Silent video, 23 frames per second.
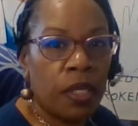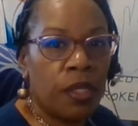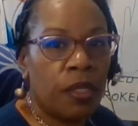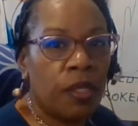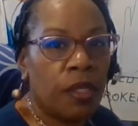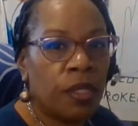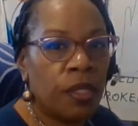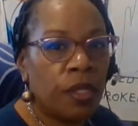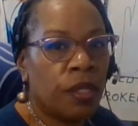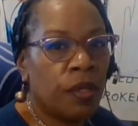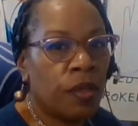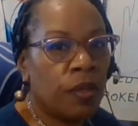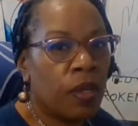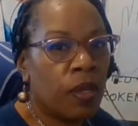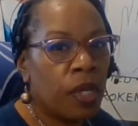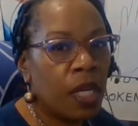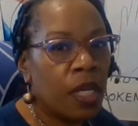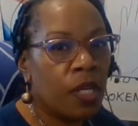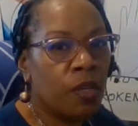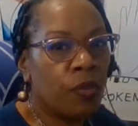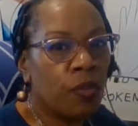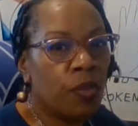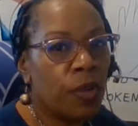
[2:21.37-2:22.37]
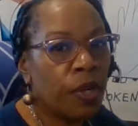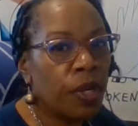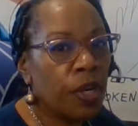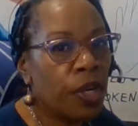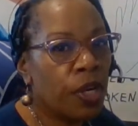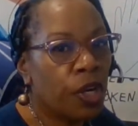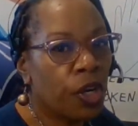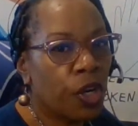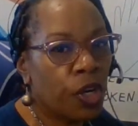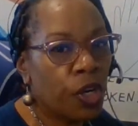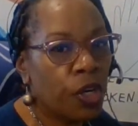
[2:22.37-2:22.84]
to do is we're going
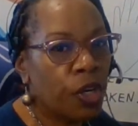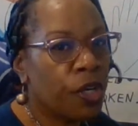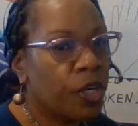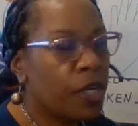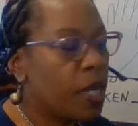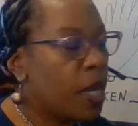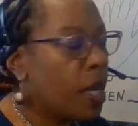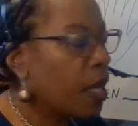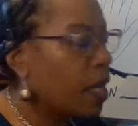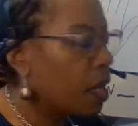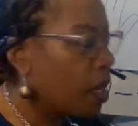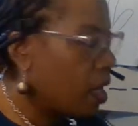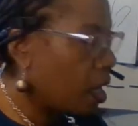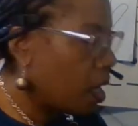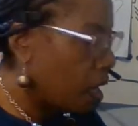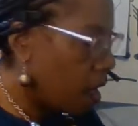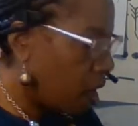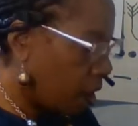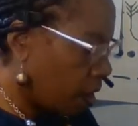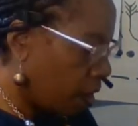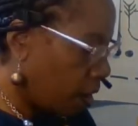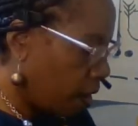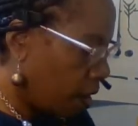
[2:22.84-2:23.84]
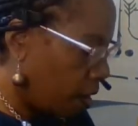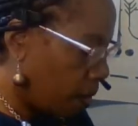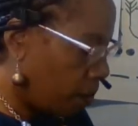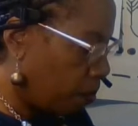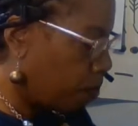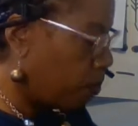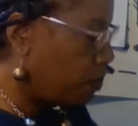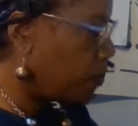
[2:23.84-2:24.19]
to create the